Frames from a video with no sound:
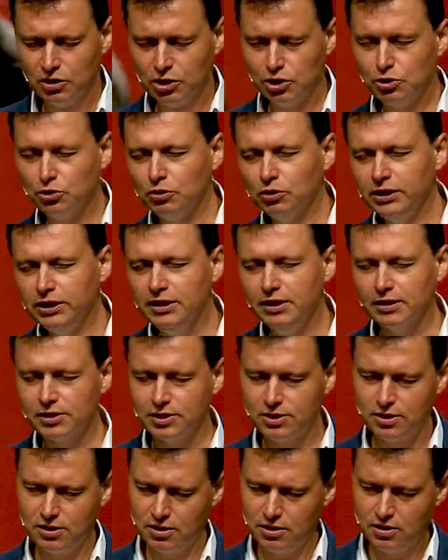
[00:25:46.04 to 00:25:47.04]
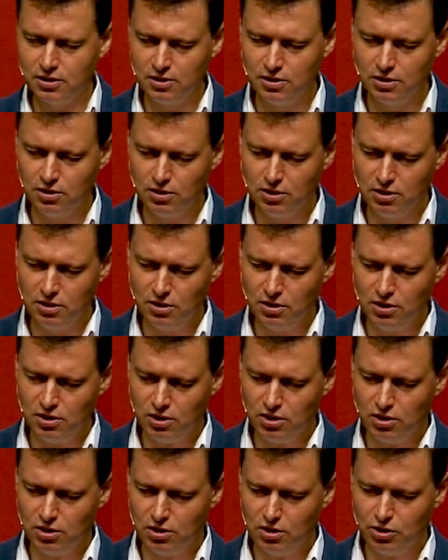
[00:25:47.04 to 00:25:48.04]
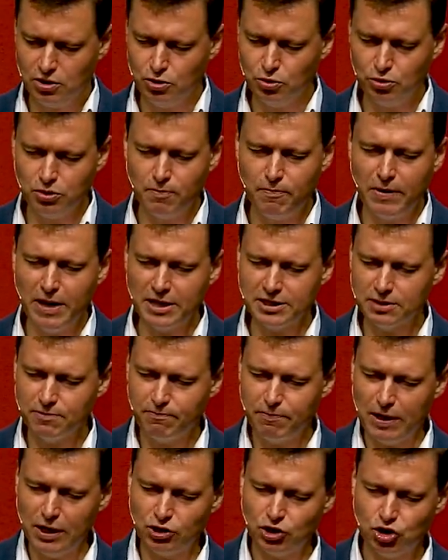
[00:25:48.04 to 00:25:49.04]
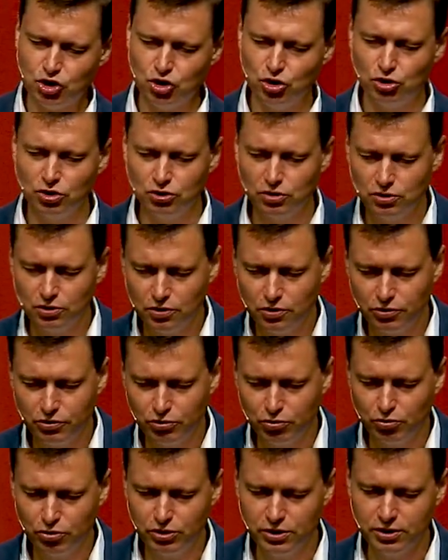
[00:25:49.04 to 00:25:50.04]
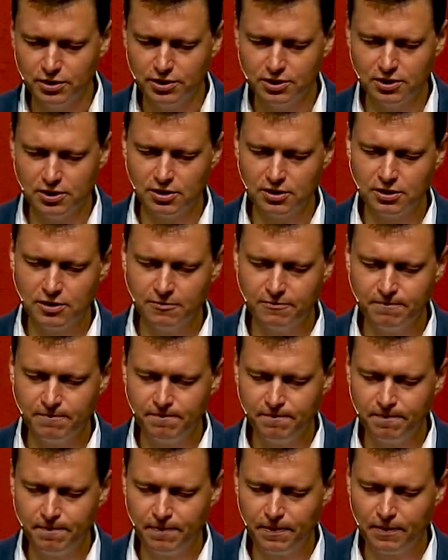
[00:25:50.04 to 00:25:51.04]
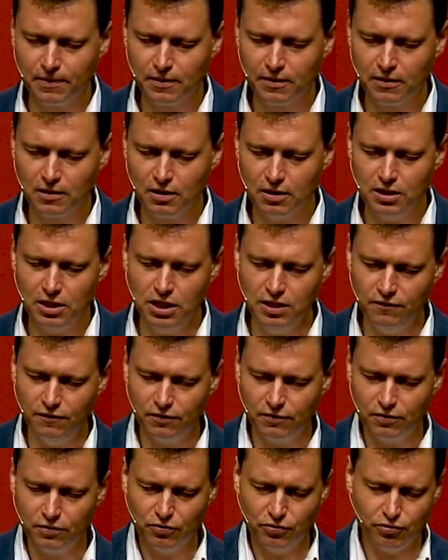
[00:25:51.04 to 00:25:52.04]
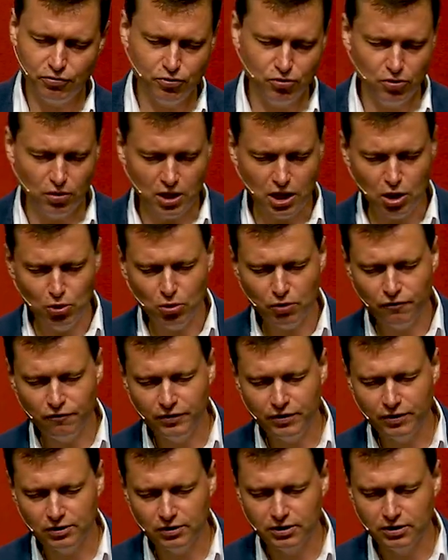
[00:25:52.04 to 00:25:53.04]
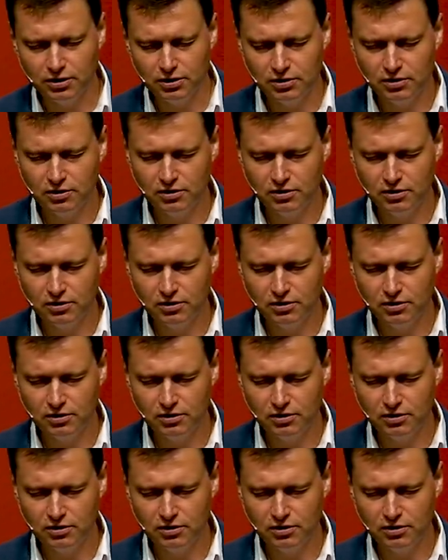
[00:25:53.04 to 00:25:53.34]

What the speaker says: to lead us to the best pasture there is, even through our valley.